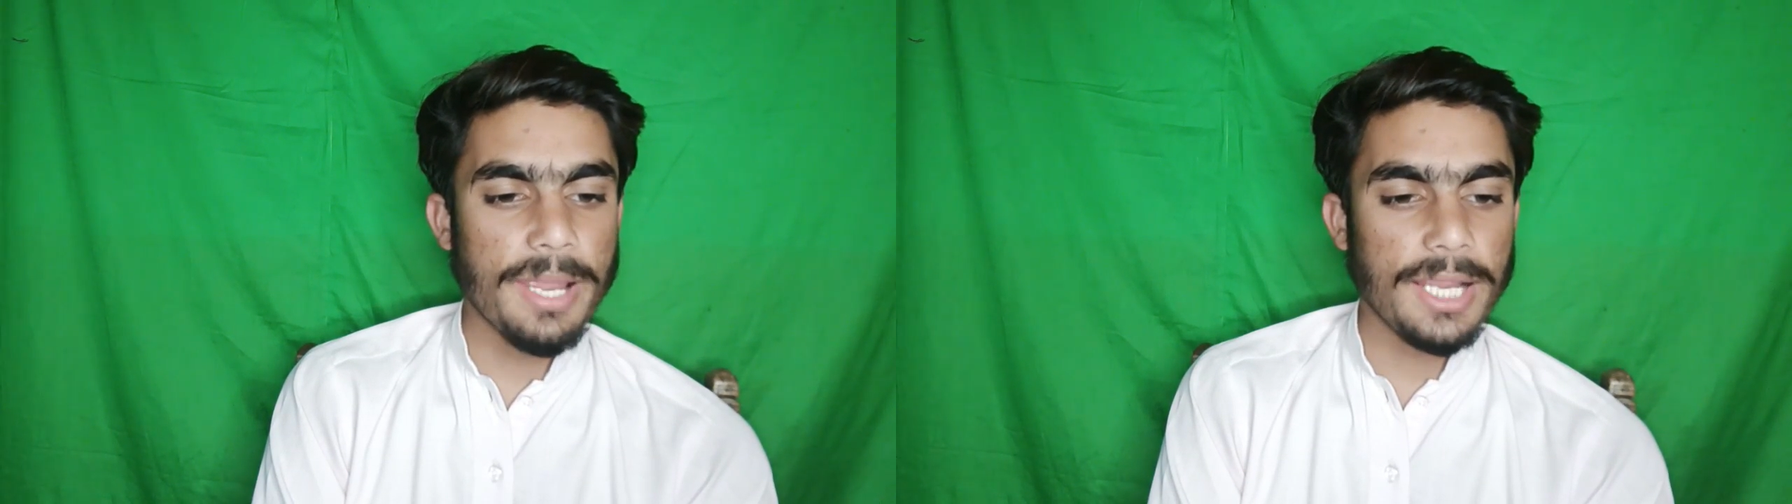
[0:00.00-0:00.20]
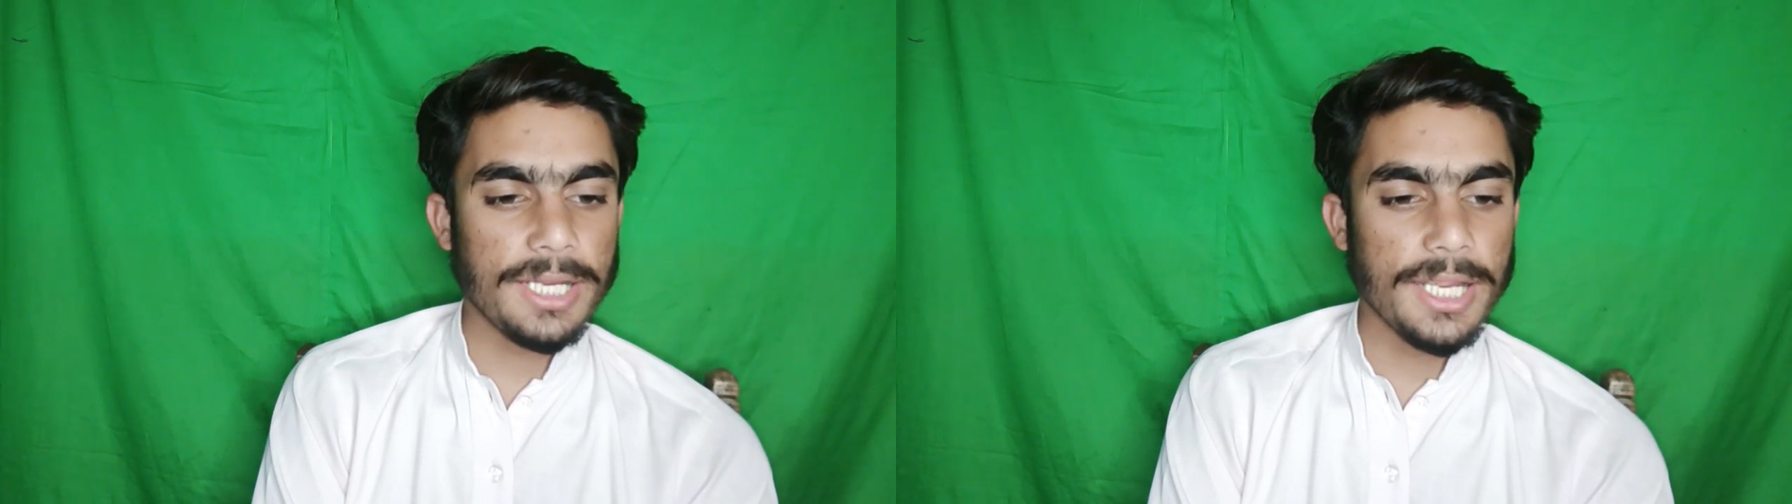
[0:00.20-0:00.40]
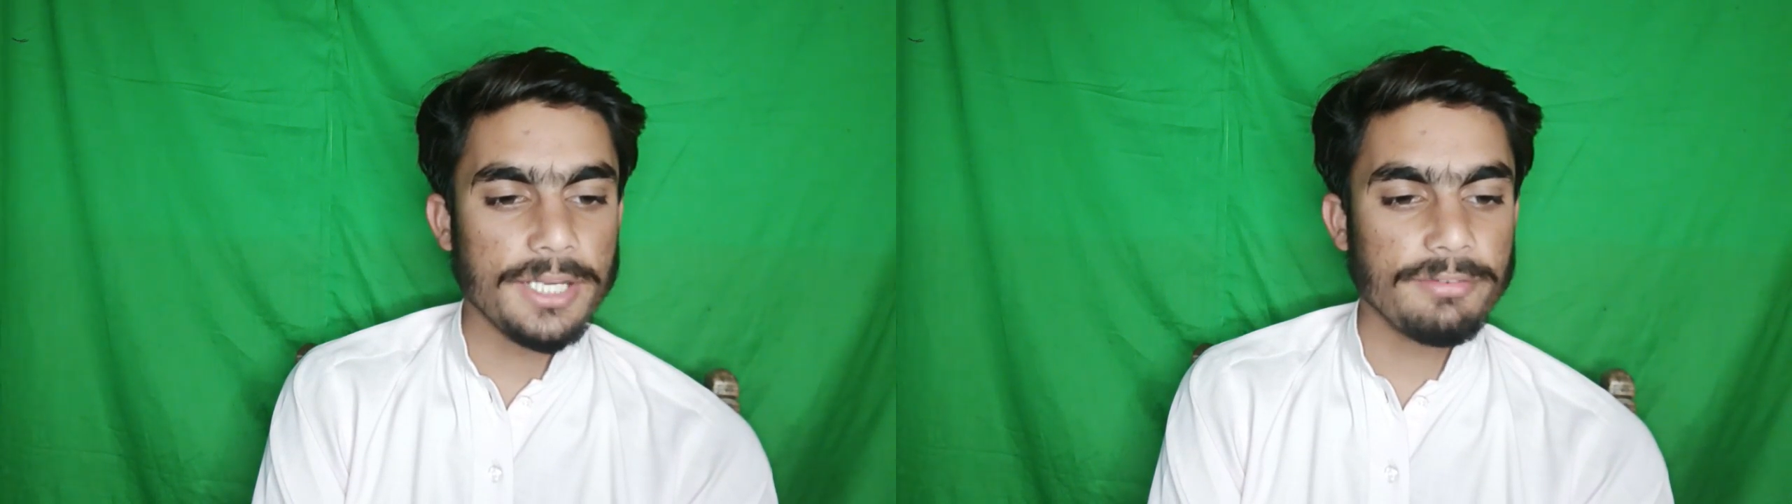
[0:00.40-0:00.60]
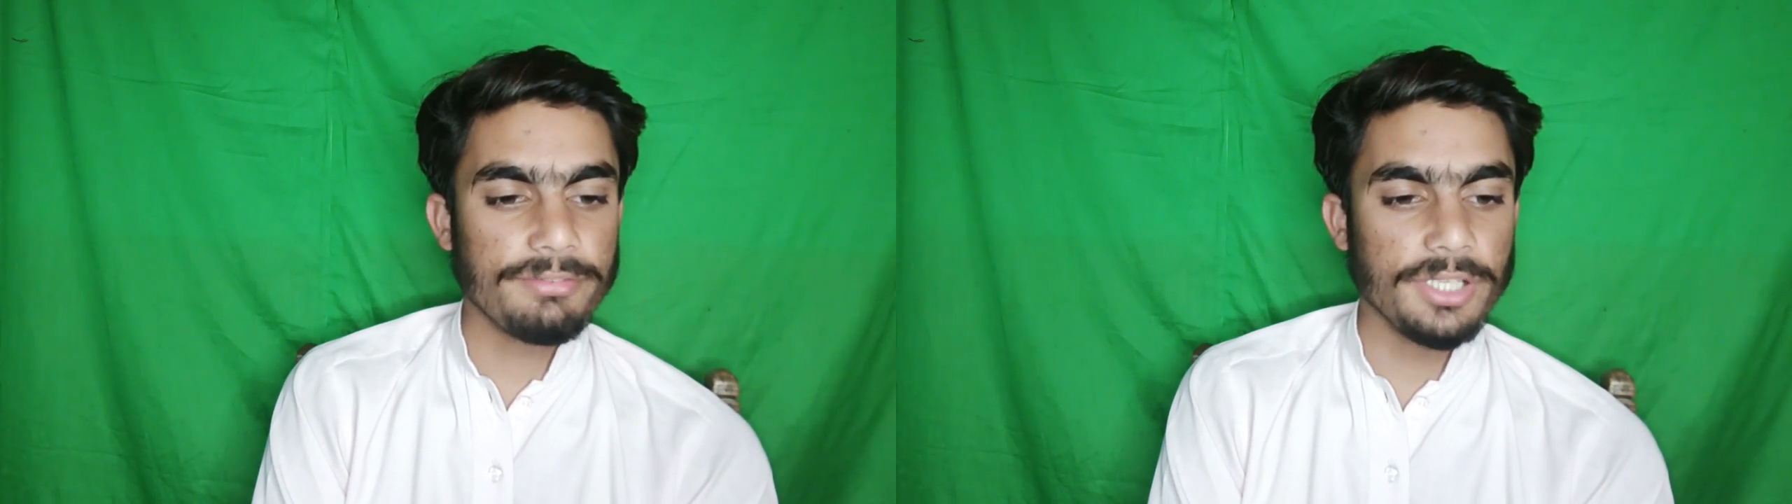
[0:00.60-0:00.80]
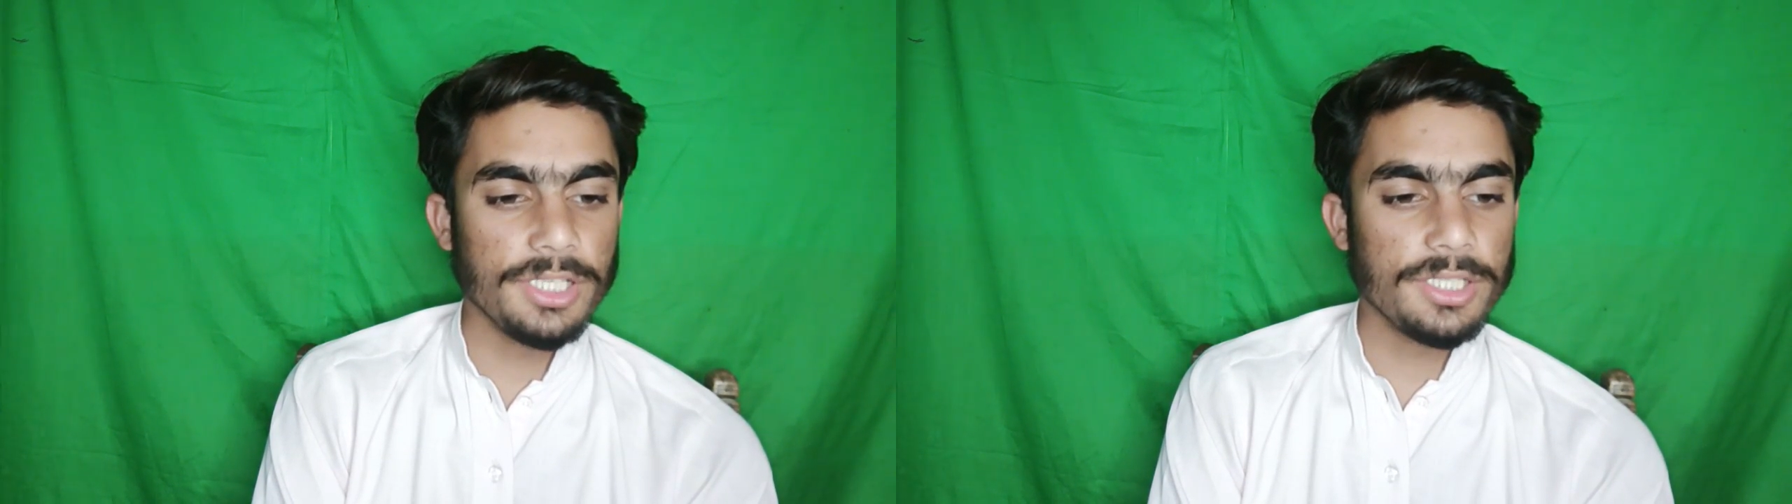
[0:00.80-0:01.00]
backend
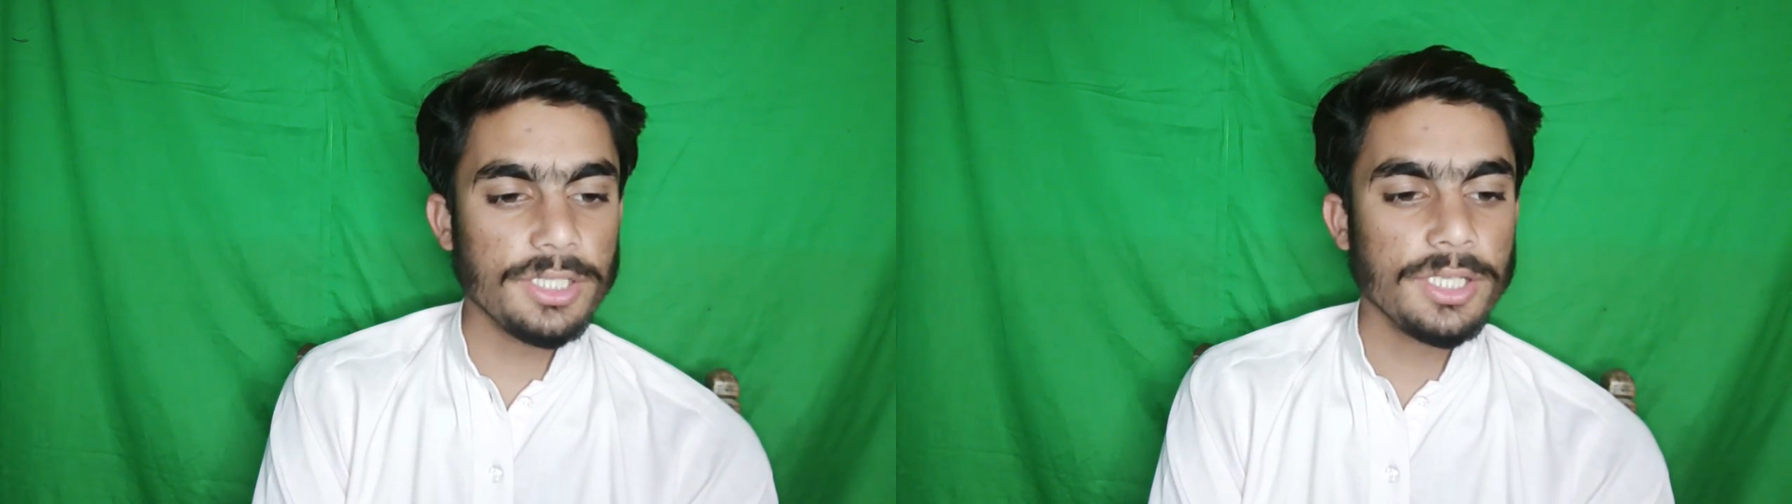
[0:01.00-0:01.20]
filled